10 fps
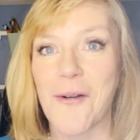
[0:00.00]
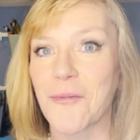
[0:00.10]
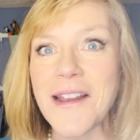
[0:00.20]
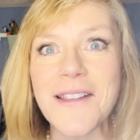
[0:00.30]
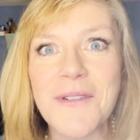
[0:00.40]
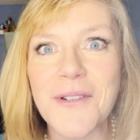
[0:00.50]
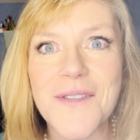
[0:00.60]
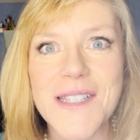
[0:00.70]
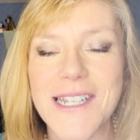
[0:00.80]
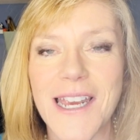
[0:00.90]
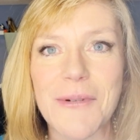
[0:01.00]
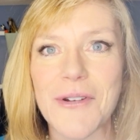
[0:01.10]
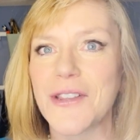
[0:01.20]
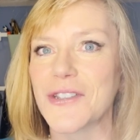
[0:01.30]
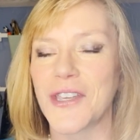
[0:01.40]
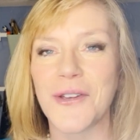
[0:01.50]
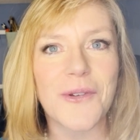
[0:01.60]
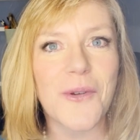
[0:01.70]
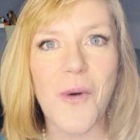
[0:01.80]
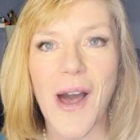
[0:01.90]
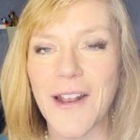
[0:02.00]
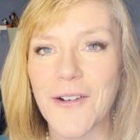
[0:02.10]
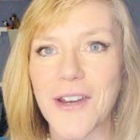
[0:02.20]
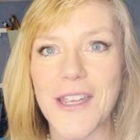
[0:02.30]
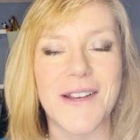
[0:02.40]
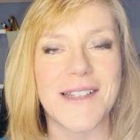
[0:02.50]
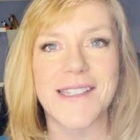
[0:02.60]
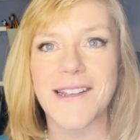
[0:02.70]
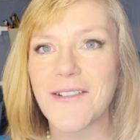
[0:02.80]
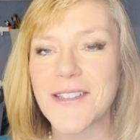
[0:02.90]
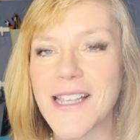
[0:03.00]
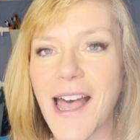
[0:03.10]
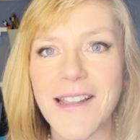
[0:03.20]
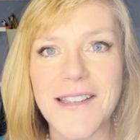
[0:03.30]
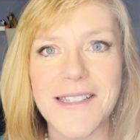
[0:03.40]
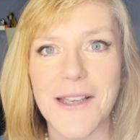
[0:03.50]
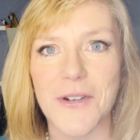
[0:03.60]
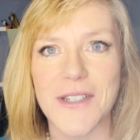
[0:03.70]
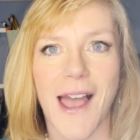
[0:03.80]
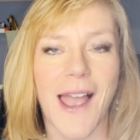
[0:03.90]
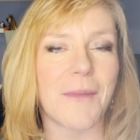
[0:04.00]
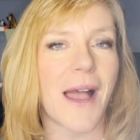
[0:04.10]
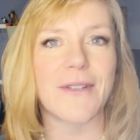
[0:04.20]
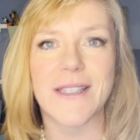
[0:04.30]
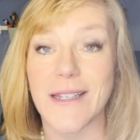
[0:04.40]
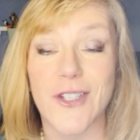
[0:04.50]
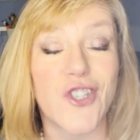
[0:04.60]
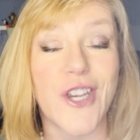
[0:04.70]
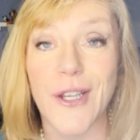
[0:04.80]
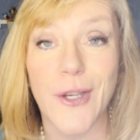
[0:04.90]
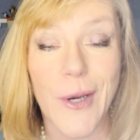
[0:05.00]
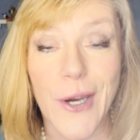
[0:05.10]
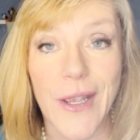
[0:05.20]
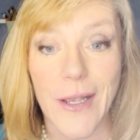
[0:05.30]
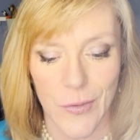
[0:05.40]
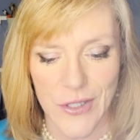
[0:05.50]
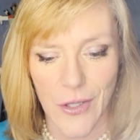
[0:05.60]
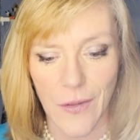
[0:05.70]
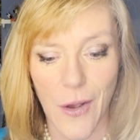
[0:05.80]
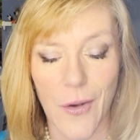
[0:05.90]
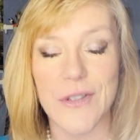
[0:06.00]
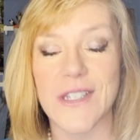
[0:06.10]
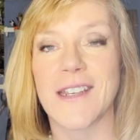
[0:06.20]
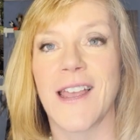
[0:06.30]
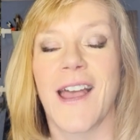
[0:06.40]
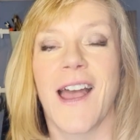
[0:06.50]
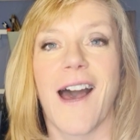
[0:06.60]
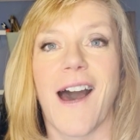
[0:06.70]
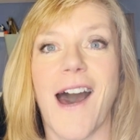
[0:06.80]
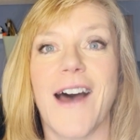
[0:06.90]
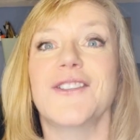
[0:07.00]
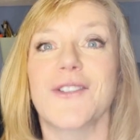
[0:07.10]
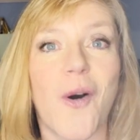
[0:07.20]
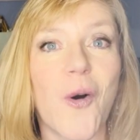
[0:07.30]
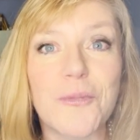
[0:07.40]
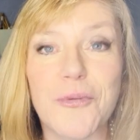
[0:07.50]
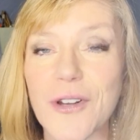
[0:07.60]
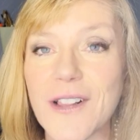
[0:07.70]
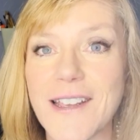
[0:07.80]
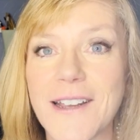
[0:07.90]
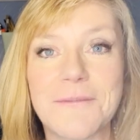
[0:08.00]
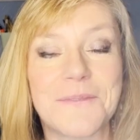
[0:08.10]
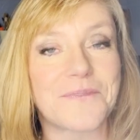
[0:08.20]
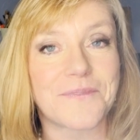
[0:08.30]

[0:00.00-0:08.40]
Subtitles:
Right in the middle of this neighborhood, this cute little winery. You can sit outside in the summertime. Obviously, it's January. It was closed. So Old Brooklyn,